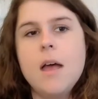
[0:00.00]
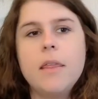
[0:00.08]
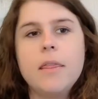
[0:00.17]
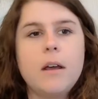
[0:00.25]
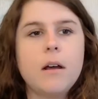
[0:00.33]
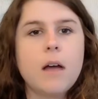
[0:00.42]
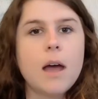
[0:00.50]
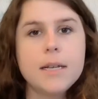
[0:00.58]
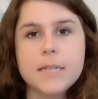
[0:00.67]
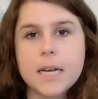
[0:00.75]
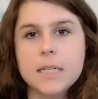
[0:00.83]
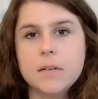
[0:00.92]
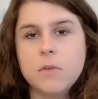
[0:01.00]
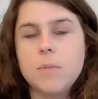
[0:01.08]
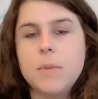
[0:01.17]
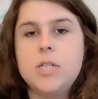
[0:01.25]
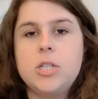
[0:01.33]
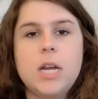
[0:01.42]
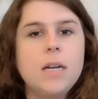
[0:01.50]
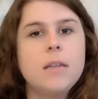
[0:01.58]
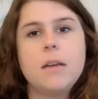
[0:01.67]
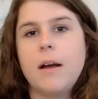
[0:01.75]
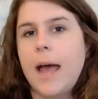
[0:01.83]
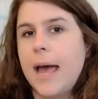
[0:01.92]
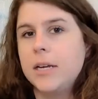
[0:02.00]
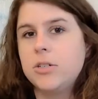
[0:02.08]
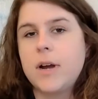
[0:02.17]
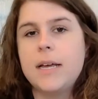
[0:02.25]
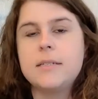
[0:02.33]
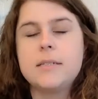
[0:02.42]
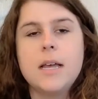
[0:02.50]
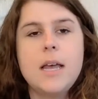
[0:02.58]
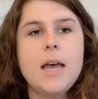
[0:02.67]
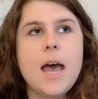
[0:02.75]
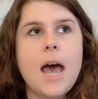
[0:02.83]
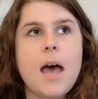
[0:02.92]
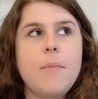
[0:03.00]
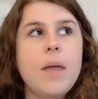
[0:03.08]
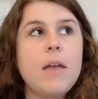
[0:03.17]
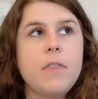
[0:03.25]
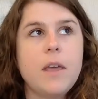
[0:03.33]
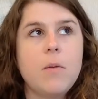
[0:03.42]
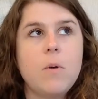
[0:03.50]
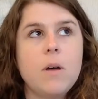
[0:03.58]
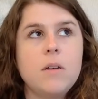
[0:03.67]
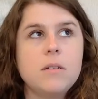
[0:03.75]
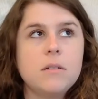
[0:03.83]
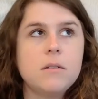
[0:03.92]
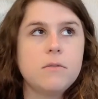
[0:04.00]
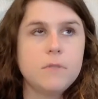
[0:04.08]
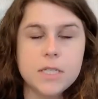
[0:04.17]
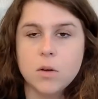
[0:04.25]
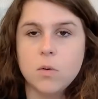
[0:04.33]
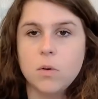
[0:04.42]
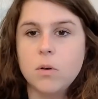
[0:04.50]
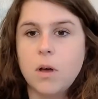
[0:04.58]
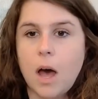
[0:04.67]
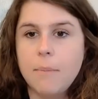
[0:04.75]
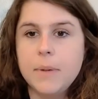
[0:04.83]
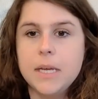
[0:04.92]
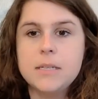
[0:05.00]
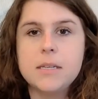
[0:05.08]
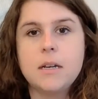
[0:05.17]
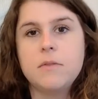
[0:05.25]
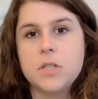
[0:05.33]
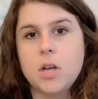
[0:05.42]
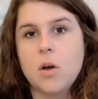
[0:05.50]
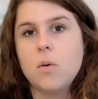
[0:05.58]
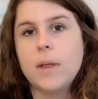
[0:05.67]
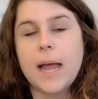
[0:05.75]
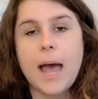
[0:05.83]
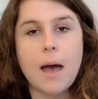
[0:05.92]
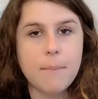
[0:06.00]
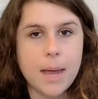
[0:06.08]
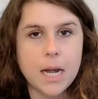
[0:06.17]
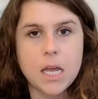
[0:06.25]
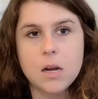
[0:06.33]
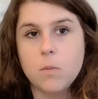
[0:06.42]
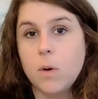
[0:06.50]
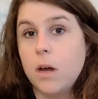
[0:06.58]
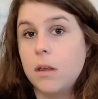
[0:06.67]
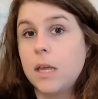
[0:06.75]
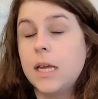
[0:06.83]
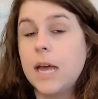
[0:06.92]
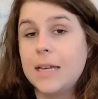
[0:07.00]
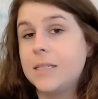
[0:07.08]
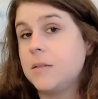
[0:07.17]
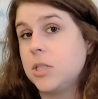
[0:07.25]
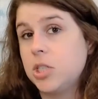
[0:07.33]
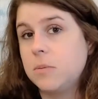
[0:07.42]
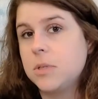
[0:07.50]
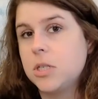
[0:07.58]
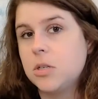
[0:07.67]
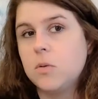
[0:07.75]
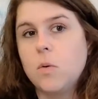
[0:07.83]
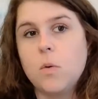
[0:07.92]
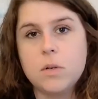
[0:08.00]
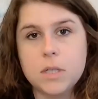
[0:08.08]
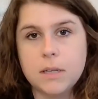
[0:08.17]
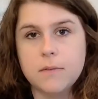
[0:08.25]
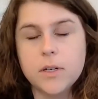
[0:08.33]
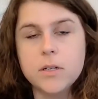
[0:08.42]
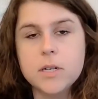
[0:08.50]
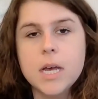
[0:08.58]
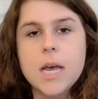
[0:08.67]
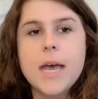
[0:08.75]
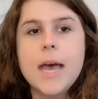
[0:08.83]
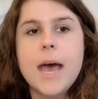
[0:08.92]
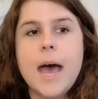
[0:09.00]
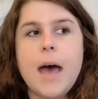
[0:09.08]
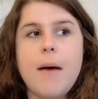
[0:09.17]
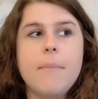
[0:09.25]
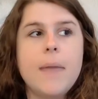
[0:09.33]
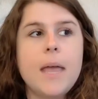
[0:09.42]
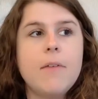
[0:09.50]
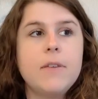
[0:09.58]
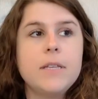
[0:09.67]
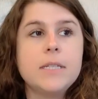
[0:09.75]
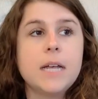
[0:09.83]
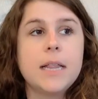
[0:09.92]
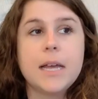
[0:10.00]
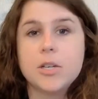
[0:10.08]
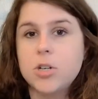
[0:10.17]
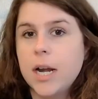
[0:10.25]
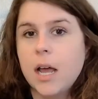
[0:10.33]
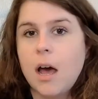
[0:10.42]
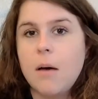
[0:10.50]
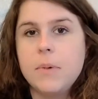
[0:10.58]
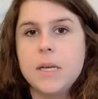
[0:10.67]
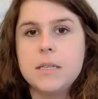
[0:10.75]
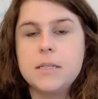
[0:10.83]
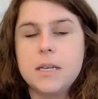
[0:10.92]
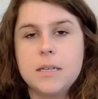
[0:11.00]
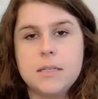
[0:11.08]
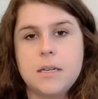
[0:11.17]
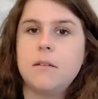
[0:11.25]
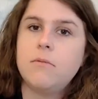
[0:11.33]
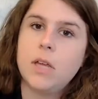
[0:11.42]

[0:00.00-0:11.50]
their contact information, their address, if they want physical copies, and if so, like how many and where it has to be shipped to or delivered. If it's electronic copies, is it